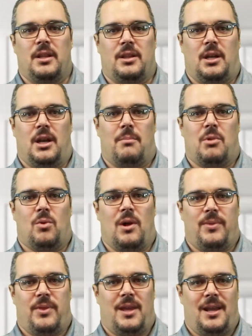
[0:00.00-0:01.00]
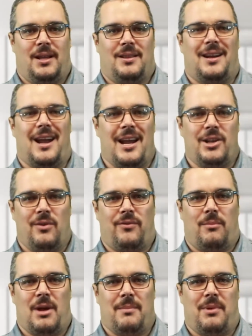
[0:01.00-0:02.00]
The number one thing that I do
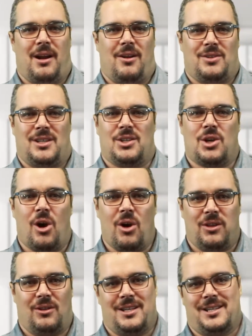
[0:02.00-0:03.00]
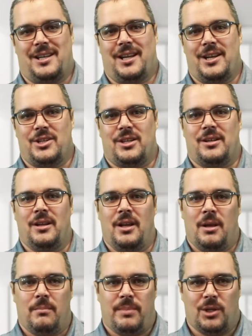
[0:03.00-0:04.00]
for my buyers is call the listing agent,
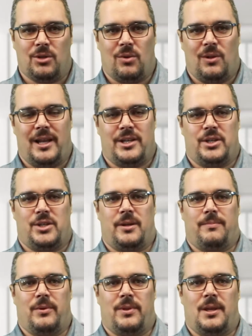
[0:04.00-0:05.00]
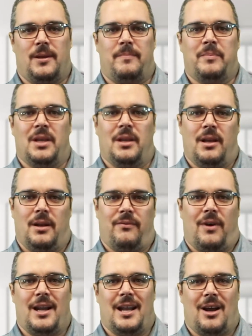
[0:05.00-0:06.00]
build a relationship with them, and
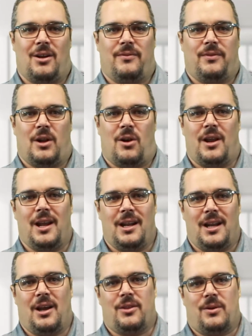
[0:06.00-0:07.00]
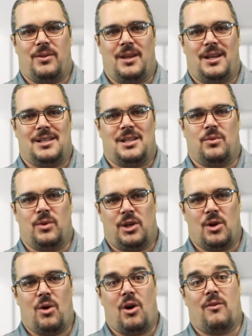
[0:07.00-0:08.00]
find out if there are any other things that would
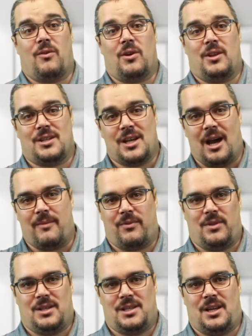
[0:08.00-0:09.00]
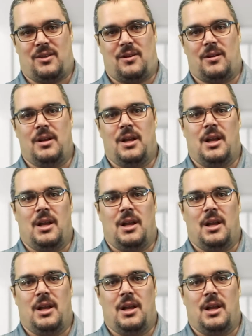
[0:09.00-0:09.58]
go over the top for the seller.